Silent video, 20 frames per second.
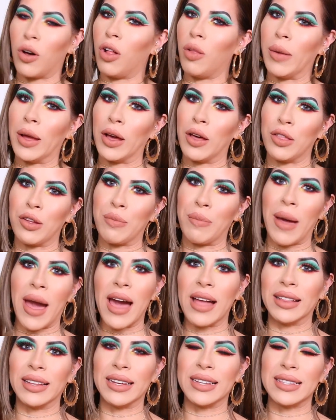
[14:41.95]
all my other
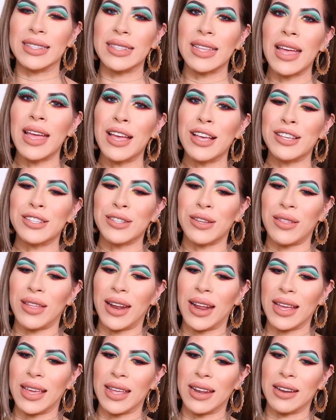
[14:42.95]
palettes, so that
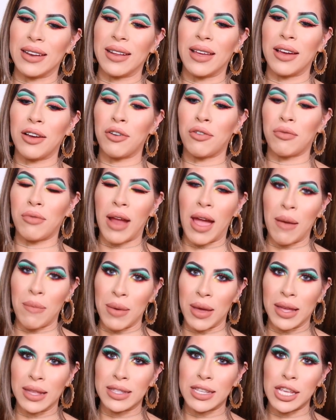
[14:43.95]
I can grab
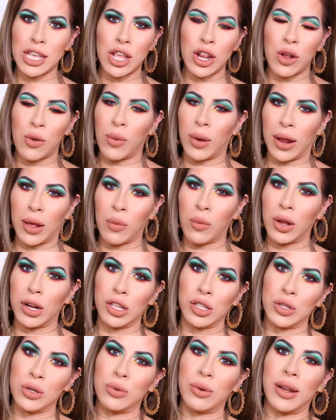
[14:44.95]
it, you know, when I want
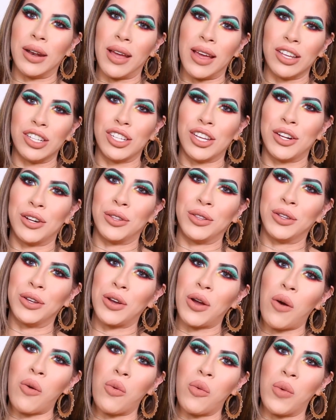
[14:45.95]
to do an eyeshadow
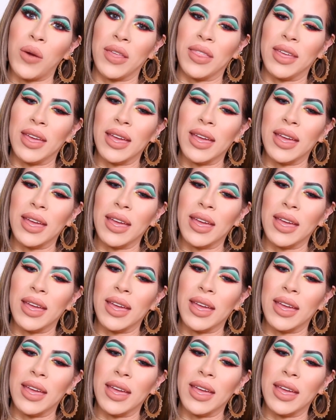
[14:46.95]
look with